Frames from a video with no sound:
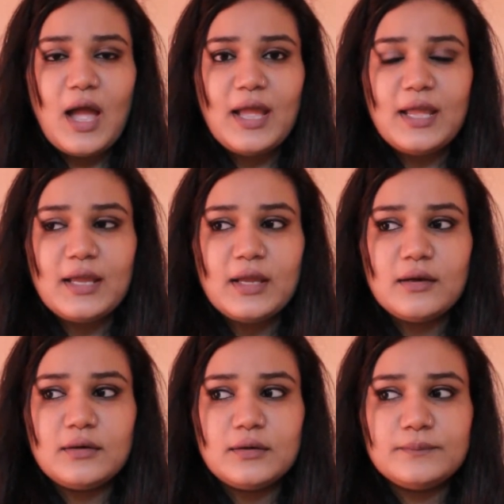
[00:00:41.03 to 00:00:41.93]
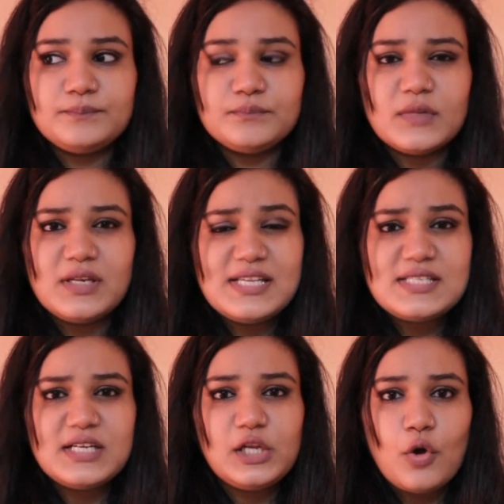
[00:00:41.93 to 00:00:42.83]
I um,
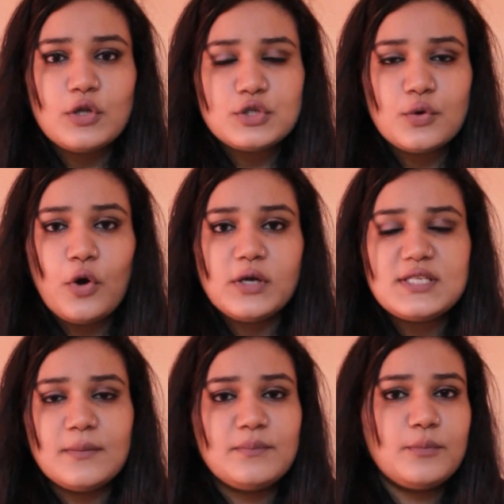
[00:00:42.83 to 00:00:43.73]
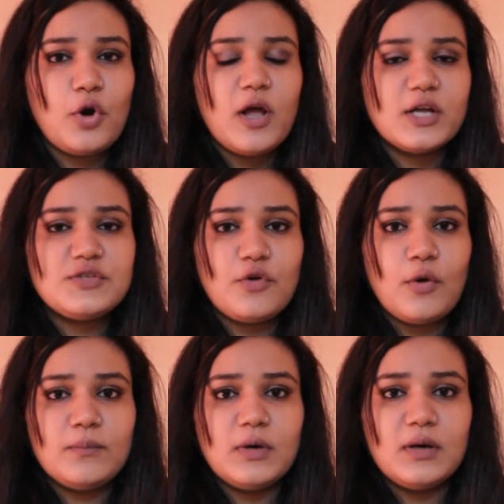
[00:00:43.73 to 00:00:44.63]
recently also got some products
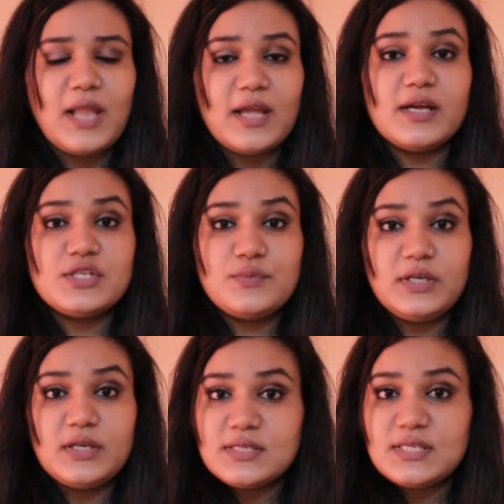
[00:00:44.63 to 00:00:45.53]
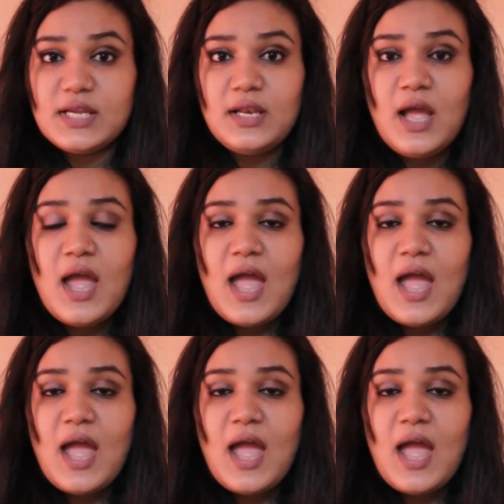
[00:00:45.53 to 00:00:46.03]
from uh, Nykaa's winter sale,